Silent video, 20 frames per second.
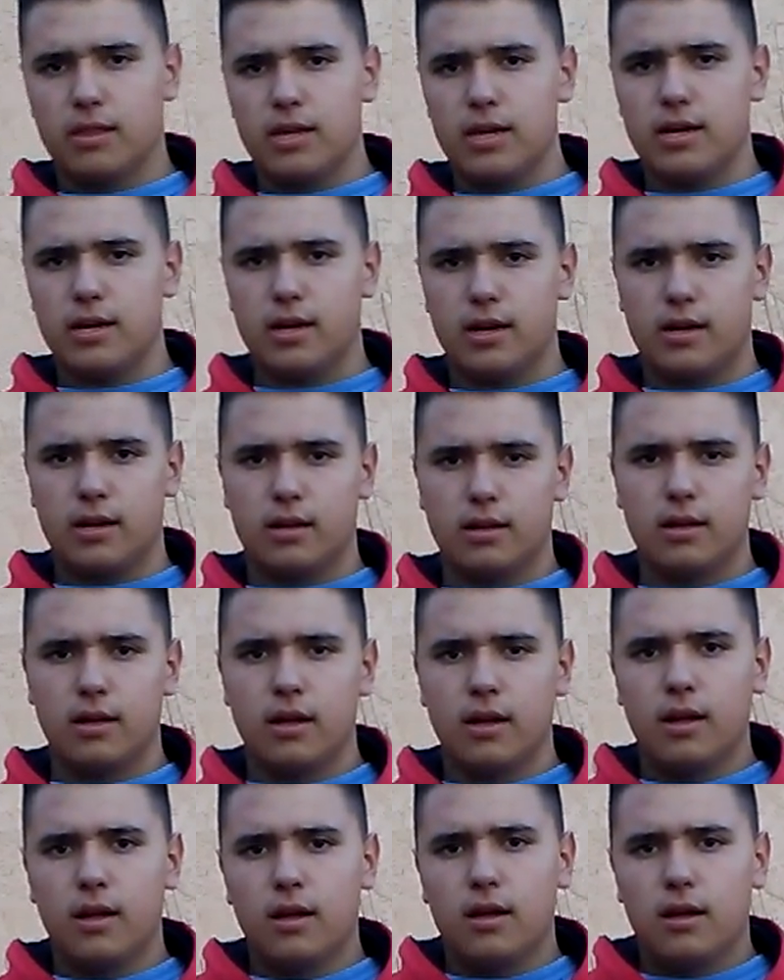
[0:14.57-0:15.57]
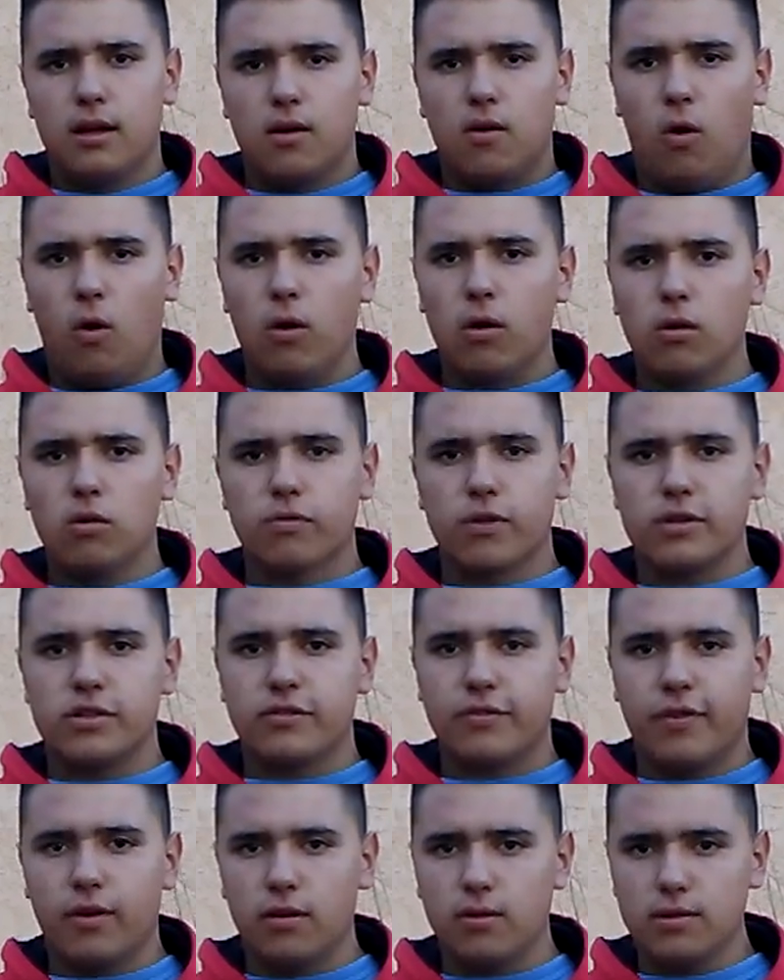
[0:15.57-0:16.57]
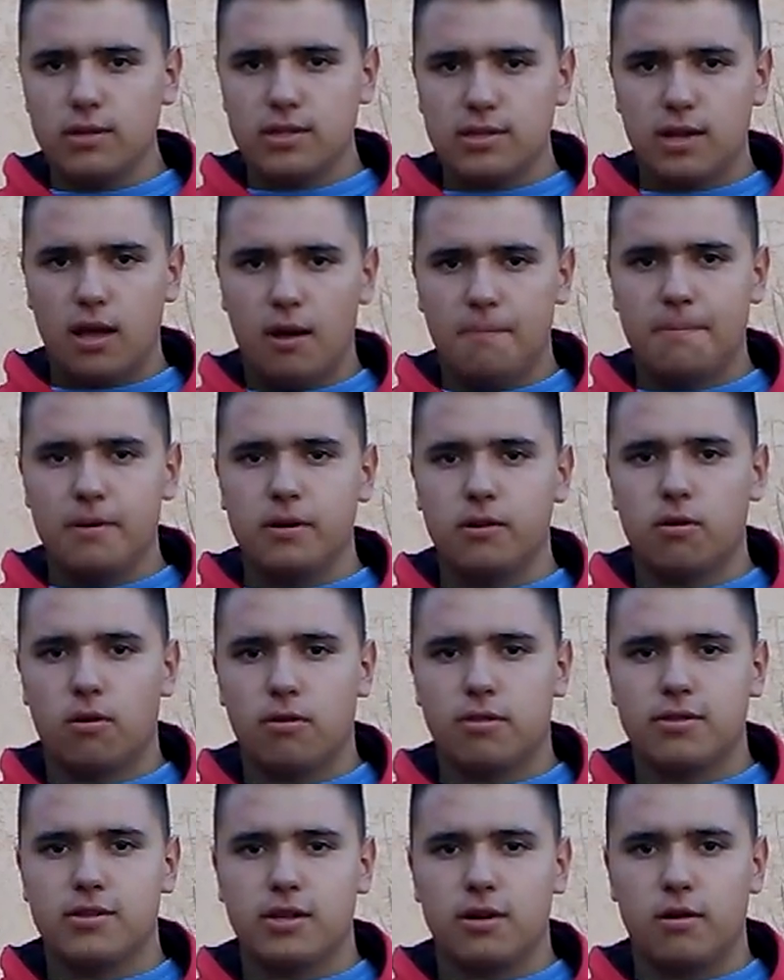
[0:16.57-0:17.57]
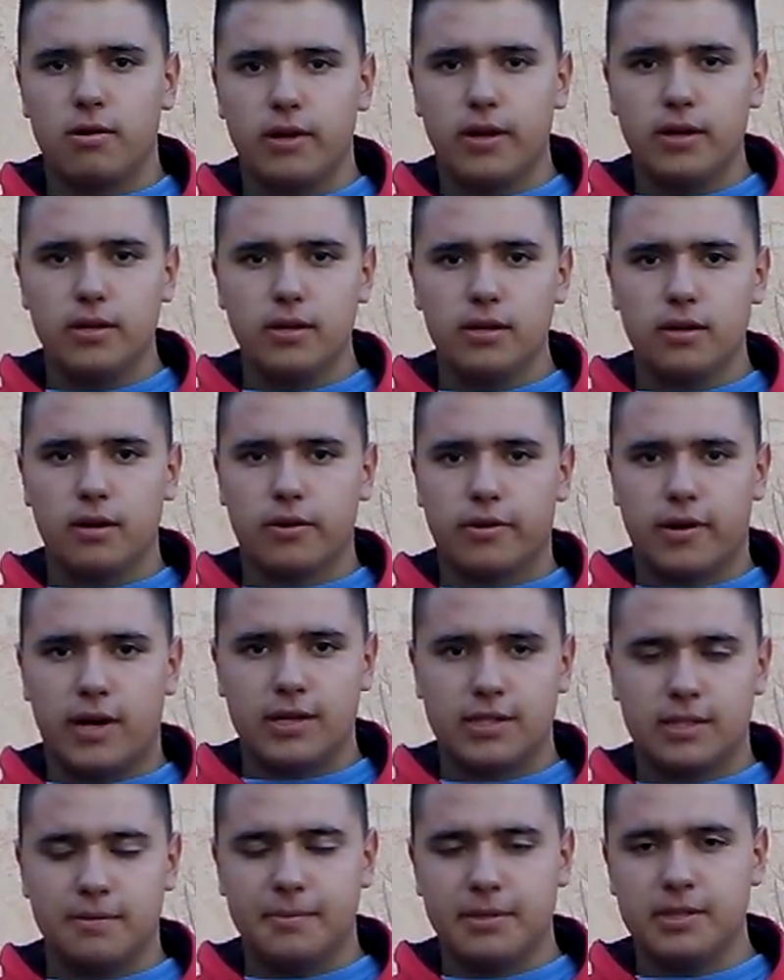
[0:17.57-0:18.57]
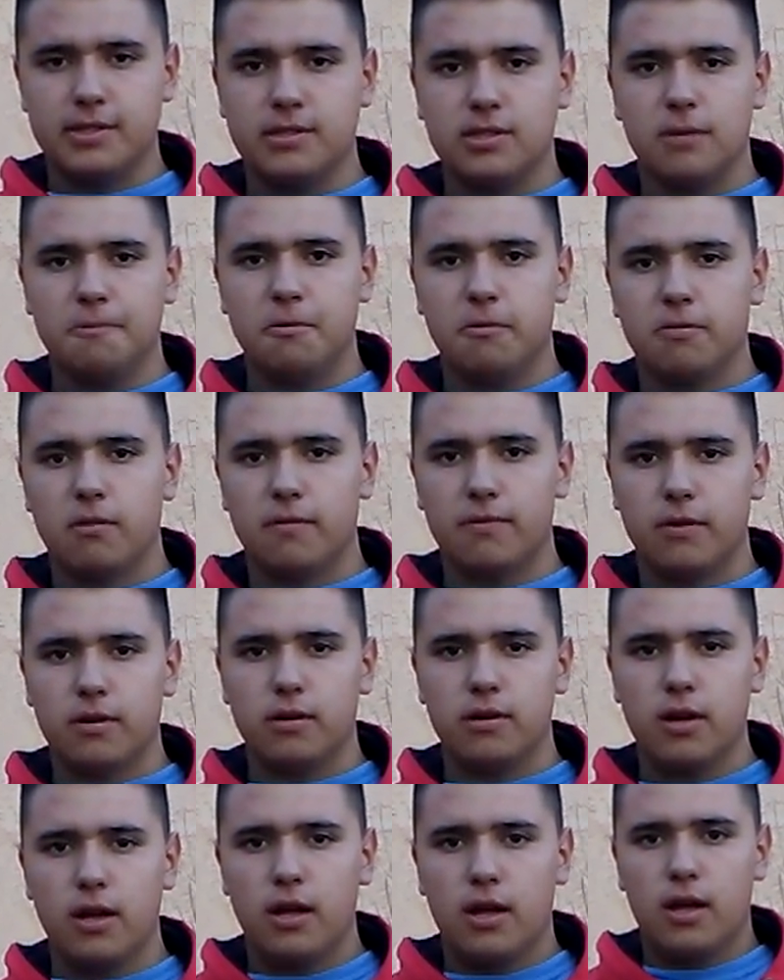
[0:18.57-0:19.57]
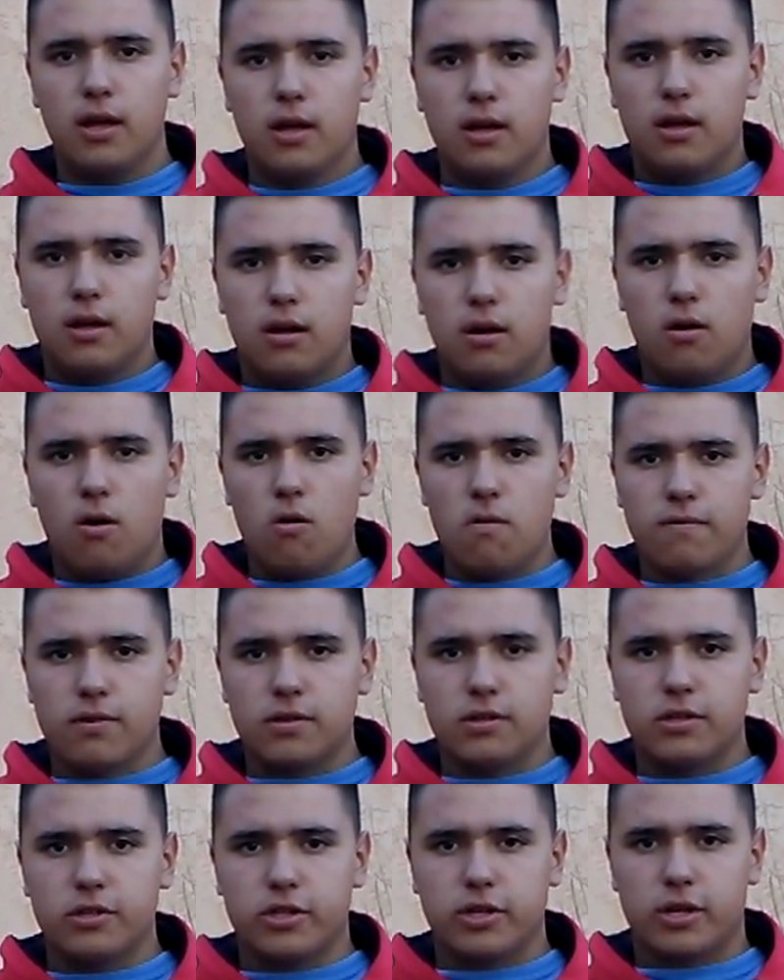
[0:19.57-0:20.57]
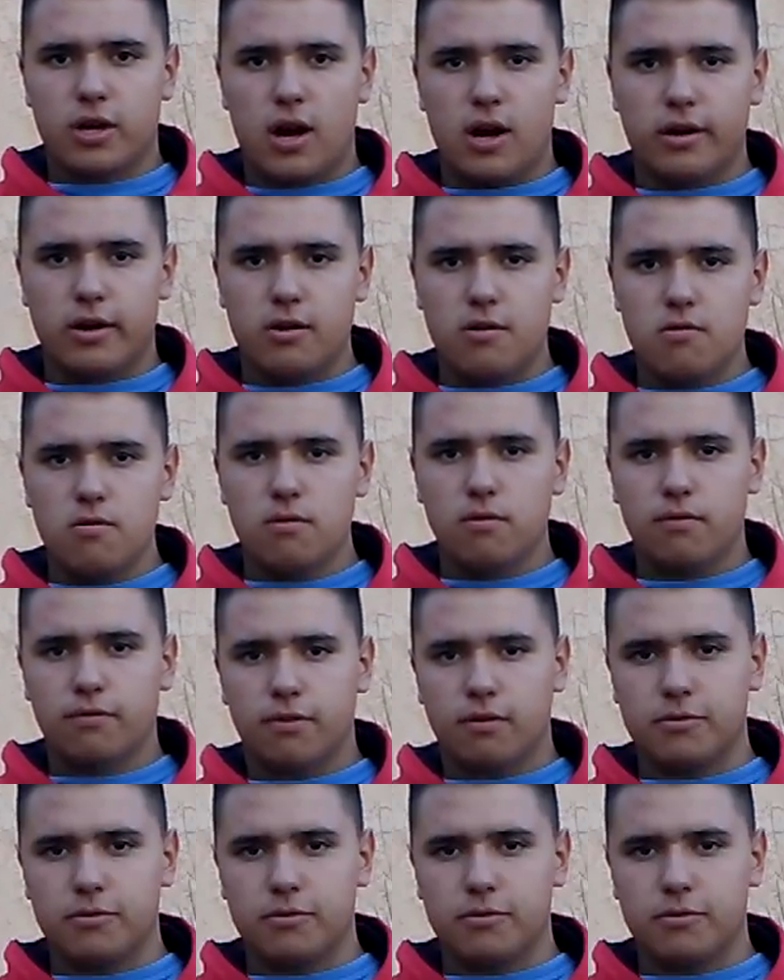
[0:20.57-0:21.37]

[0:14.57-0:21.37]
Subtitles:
the oil-rich fields up in North Dakota across the Mississippi River over to Chicago.